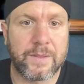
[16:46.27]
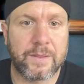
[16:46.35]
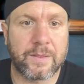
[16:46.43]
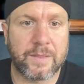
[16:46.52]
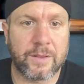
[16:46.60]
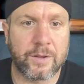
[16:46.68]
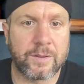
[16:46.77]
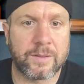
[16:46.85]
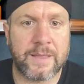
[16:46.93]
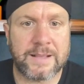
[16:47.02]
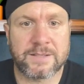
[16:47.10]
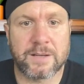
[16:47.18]

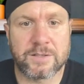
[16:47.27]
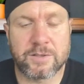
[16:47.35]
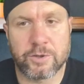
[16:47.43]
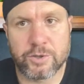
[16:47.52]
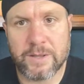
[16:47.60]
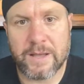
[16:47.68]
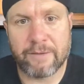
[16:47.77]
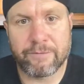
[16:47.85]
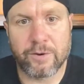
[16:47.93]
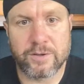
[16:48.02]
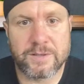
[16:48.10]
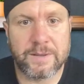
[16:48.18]
That's going to start July
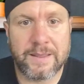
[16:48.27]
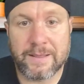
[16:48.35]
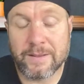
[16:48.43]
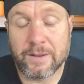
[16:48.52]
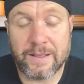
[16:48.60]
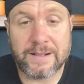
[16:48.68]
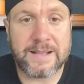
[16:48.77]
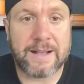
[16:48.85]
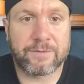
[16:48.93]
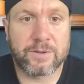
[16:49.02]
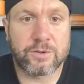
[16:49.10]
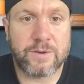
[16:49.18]
1st. And that's
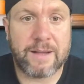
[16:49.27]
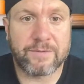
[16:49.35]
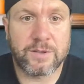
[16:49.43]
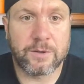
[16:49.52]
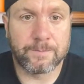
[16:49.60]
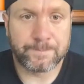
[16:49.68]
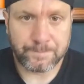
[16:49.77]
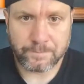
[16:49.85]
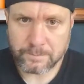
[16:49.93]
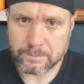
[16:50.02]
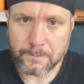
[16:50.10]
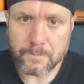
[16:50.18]
after the draft too.
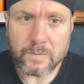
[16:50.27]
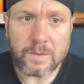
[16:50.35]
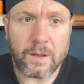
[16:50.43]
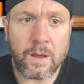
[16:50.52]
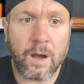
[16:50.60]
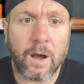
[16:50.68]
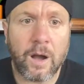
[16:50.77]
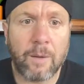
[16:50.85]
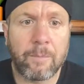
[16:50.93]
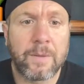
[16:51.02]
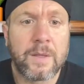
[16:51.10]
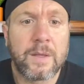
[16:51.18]

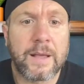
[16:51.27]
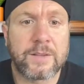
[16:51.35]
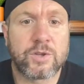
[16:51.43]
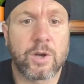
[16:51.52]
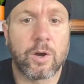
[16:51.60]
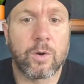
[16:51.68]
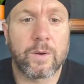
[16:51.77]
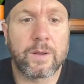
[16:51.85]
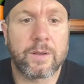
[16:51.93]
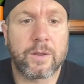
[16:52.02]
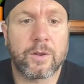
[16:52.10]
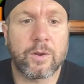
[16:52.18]
And so,
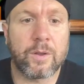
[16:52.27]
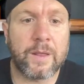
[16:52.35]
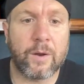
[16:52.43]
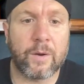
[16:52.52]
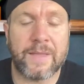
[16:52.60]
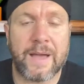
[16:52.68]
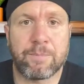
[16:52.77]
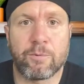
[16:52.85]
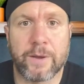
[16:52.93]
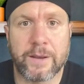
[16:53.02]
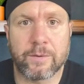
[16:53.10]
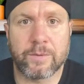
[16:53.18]
at that
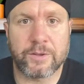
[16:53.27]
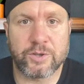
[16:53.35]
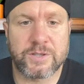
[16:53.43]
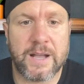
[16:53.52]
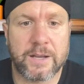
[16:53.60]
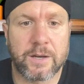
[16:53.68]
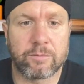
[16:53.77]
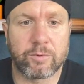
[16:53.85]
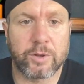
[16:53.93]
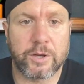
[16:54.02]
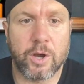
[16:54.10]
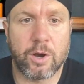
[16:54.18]
point, they're just not going to
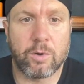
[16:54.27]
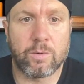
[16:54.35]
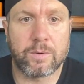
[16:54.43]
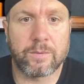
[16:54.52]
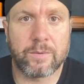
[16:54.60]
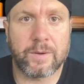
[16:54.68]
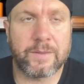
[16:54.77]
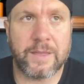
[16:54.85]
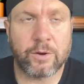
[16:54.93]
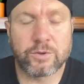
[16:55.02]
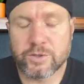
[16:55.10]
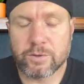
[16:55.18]
really know.
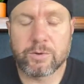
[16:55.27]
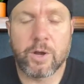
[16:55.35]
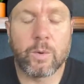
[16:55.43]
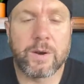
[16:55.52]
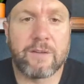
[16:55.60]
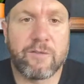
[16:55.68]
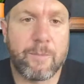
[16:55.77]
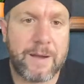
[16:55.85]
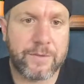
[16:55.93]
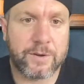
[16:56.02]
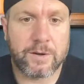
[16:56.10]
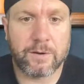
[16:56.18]
They don't know enough
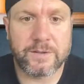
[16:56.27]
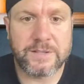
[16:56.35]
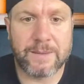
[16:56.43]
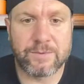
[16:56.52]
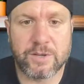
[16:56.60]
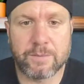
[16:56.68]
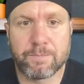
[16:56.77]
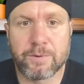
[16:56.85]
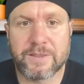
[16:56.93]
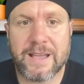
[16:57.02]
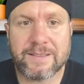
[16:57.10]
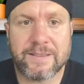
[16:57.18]
about their current team. So you
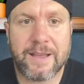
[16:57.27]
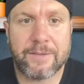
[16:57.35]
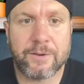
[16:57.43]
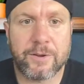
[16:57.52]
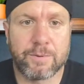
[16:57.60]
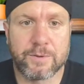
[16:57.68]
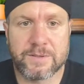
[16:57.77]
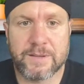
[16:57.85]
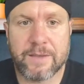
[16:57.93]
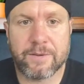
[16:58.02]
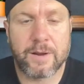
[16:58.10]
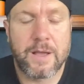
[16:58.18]
put that together, you put
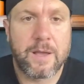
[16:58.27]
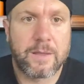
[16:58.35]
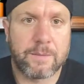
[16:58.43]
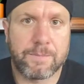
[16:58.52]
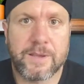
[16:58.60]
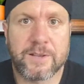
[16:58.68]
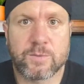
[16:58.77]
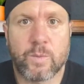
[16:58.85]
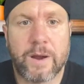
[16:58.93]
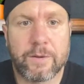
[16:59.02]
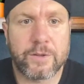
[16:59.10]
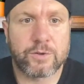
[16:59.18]
together the piece
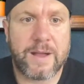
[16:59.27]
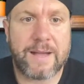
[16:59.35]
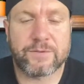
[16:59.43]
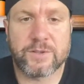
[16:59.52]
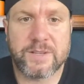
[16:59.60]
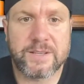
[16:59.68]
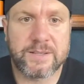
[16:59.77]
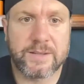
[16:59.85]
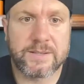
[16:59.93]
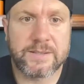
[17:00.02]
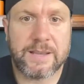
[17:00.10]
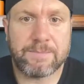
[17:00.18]
where the draft just isn't
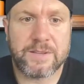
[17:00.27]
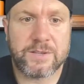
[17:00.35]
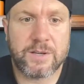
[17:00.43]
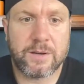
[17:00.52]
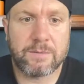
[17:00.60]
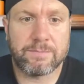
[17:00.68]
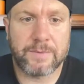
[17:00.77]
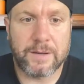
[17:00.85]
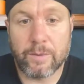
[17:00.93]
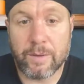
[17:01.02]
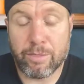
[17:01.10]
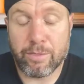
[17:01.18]
as deep this year,
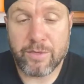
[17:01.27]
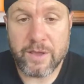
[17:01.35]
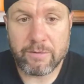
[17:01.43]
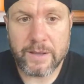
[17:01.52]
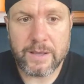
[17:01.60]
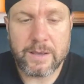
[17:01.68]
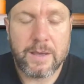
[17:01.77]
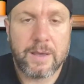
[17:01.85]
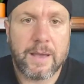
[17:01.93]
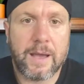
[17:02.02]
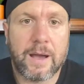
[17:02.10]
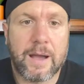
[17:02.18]
in theory.
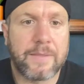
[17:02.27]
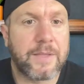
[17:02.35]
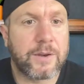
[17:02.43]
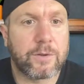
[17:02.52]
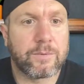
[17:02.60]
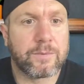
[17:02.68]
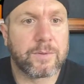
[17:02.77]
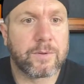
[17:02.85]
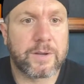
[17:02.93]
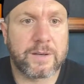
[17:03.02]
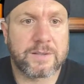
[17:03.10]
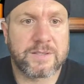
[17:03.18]
And then you
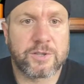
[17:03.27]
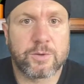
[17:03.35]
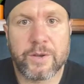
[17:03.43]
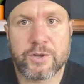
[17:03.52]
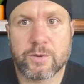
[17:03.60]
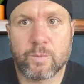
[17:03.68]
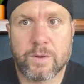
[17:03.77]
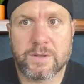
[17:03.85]
look at the situation